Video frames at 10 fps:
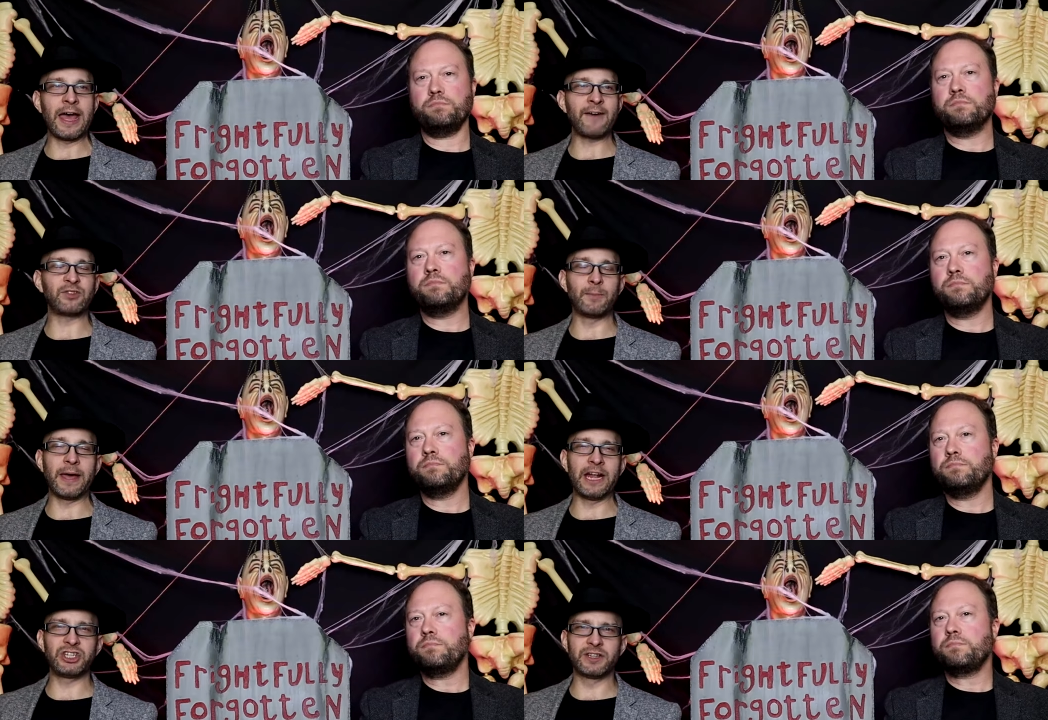Speaker 1: have to
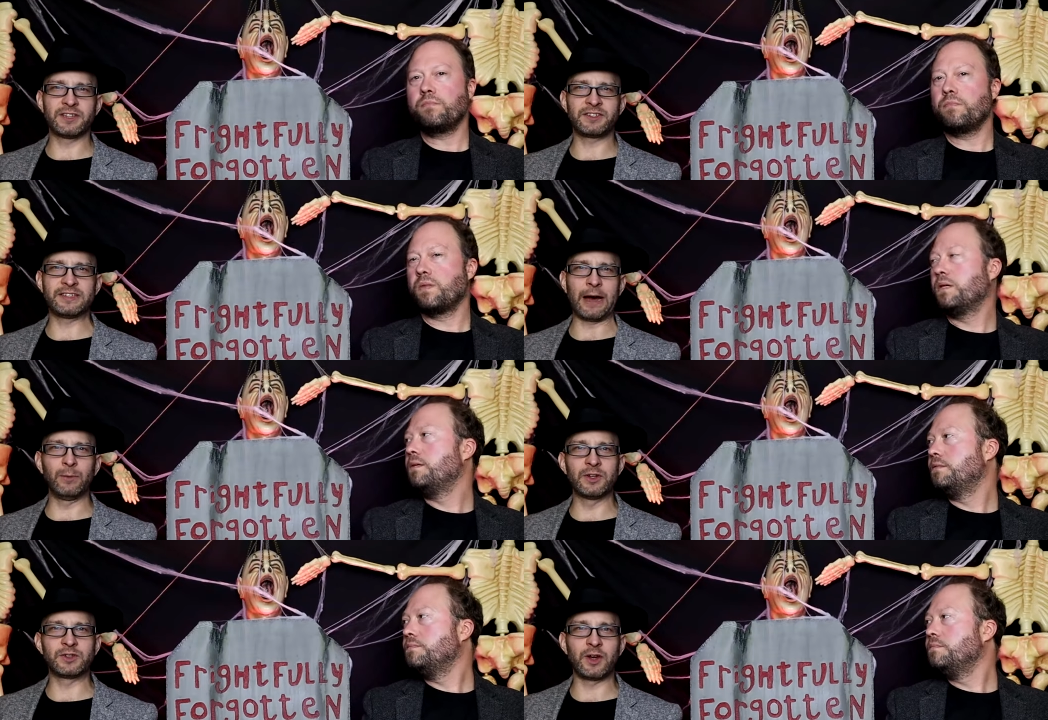mention the sound
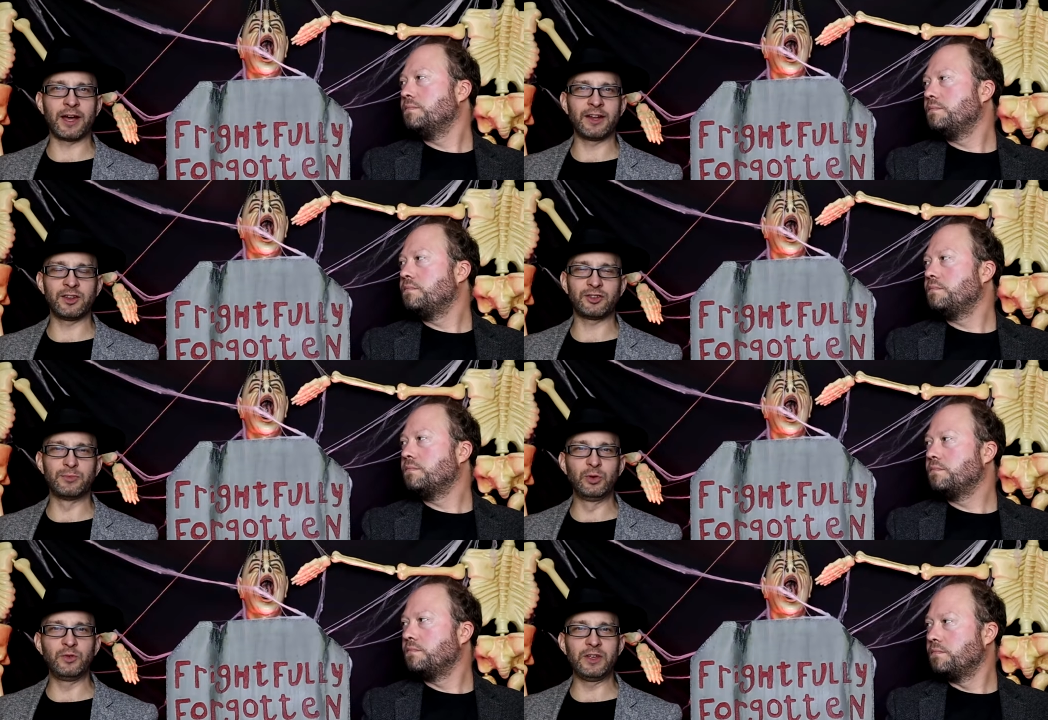design in this
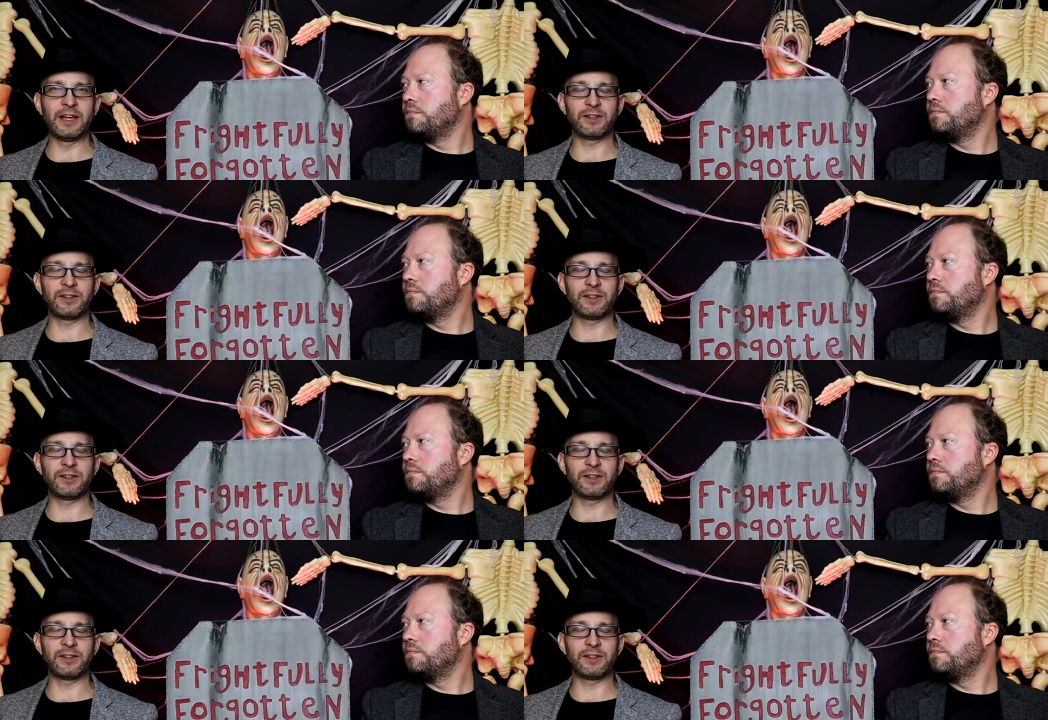movie